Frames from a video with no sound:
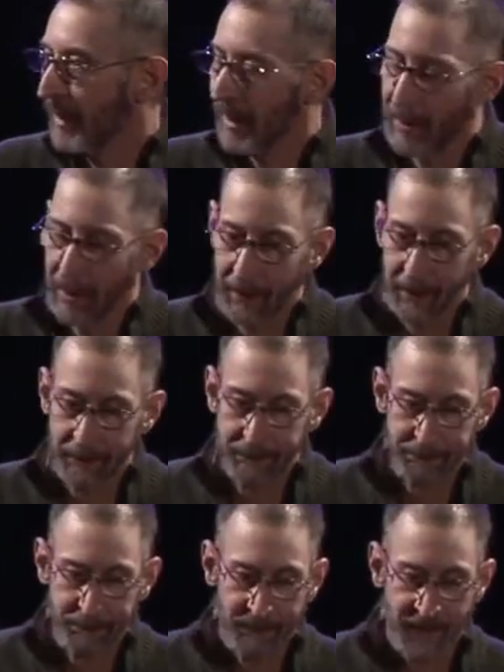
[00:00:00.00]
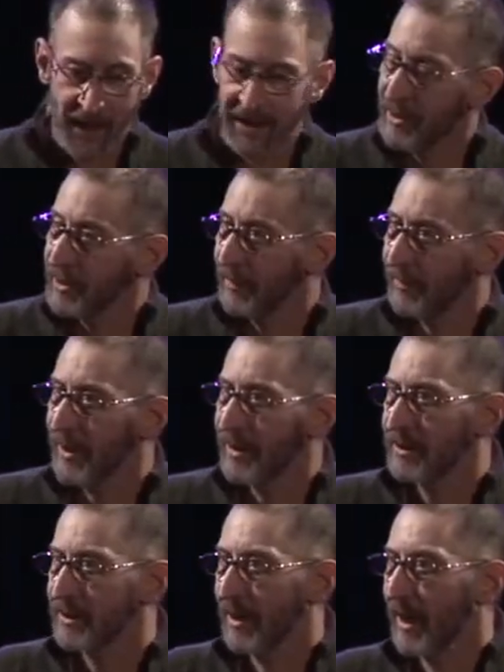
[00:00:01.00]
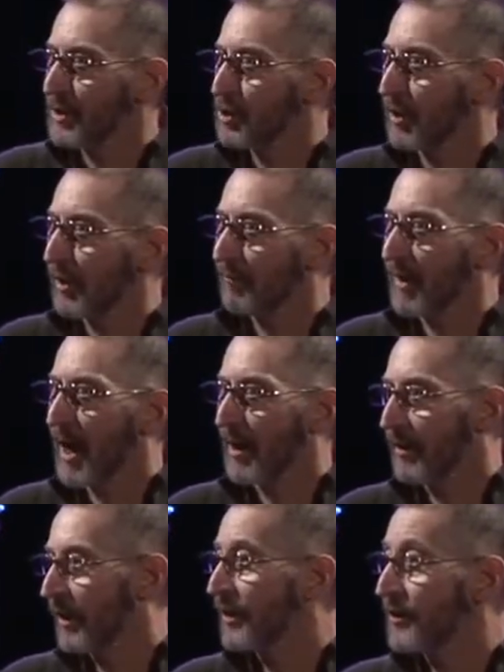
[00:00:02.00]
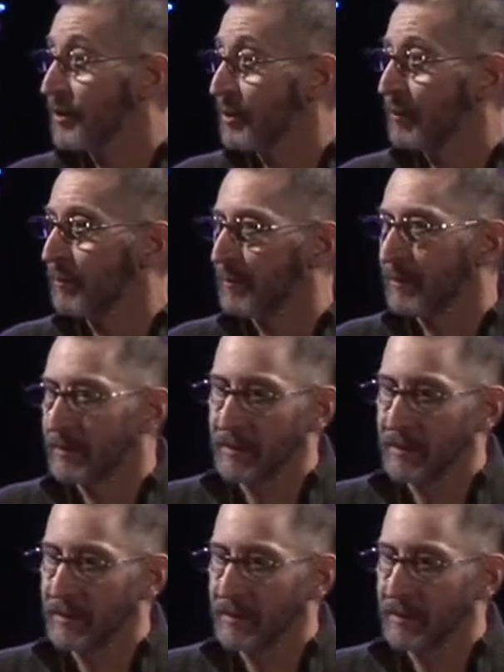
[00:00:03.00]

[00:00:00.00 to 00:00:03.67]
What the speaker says: Got into things that I shouldn't have gotten into,